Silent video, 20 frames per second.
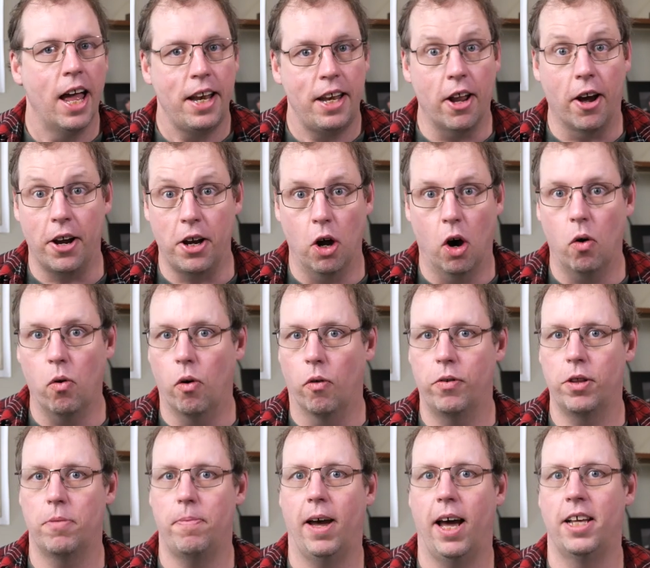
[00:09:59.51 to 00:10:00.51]
Now, I know
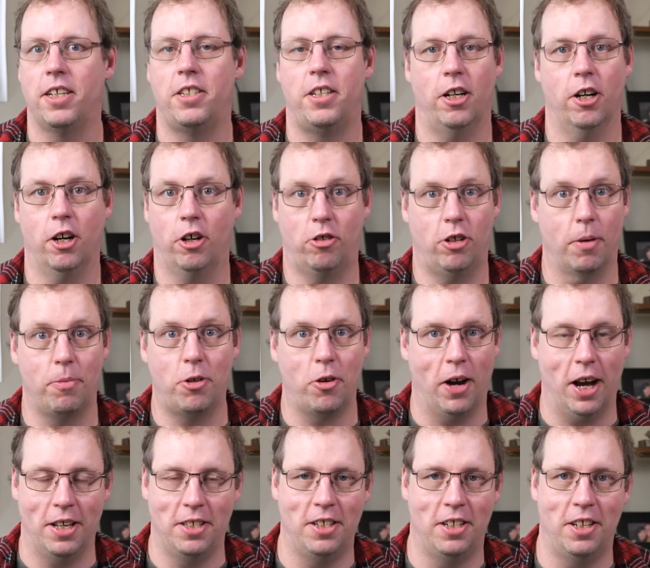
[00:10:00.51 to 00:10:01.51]
over the past year, crypto
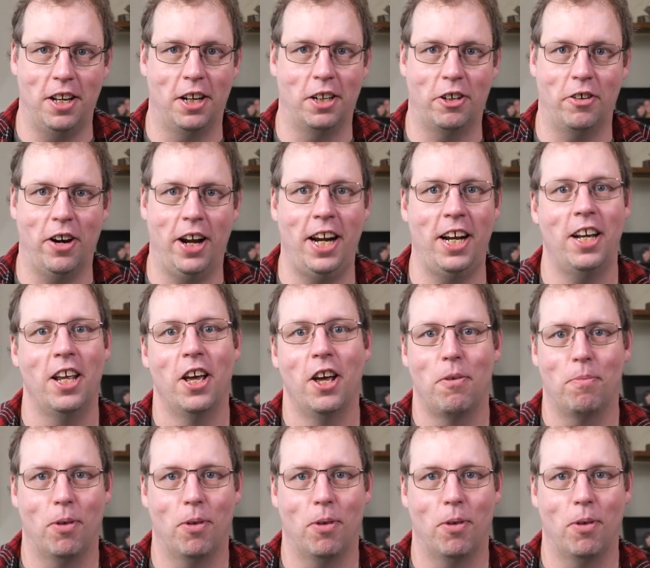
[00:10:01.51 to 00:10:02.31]
hasn't done great.